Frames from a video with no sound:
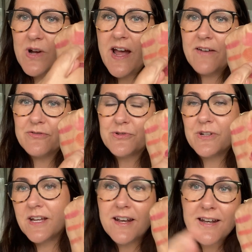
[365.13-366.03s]
have to
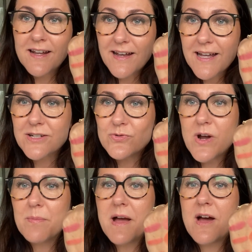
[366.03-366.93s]
get a
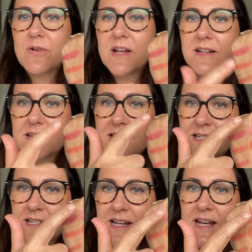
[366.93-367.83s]
drop out, and
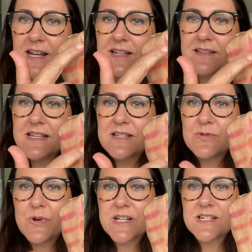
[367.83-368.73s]
these
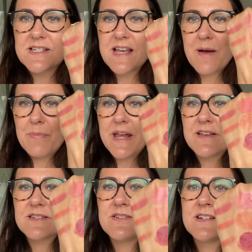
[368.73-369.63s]
swatches are
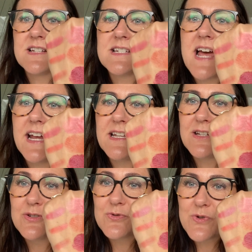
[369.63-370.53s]
based on a tiny
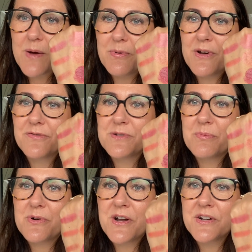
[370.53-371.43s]
drop of the
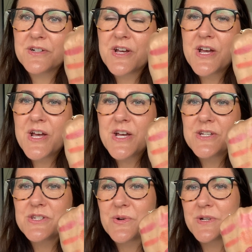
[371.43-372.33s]
product.
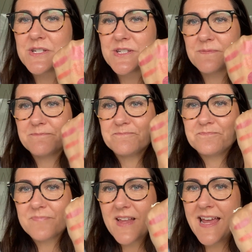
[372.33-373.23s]
So it's,
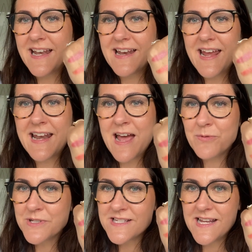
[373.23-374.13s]
and I
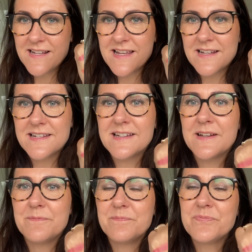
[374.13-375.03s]
would say that
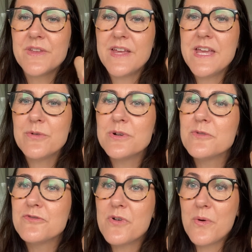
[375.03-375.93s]

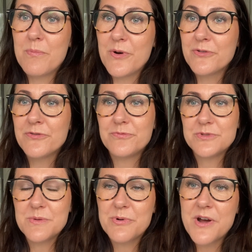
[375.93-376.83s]
equal for both
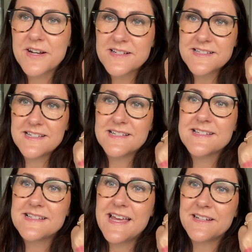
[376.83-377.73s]
the products
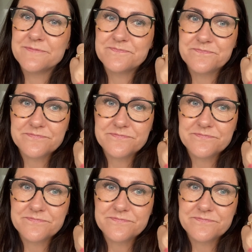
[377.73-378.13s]
is that